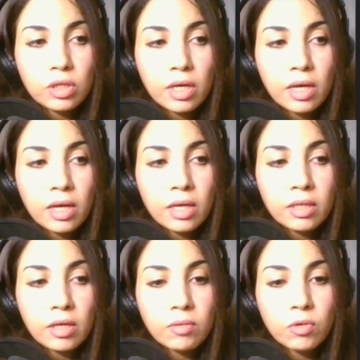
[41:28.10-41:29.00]

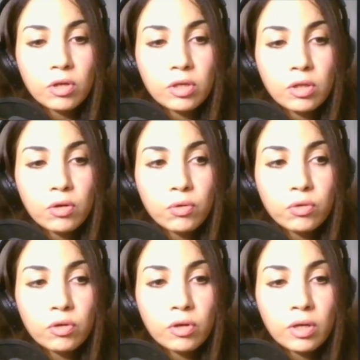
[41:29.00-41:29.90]
and I'm gonna load
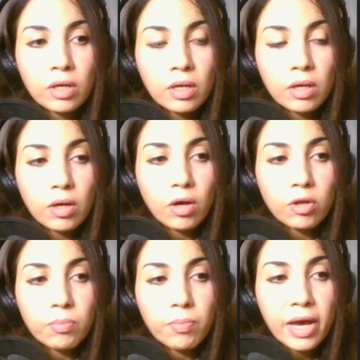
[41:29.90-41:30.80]

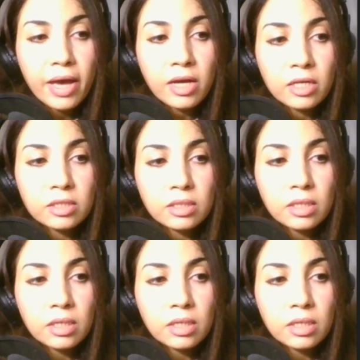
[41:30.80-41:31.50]
unpacked,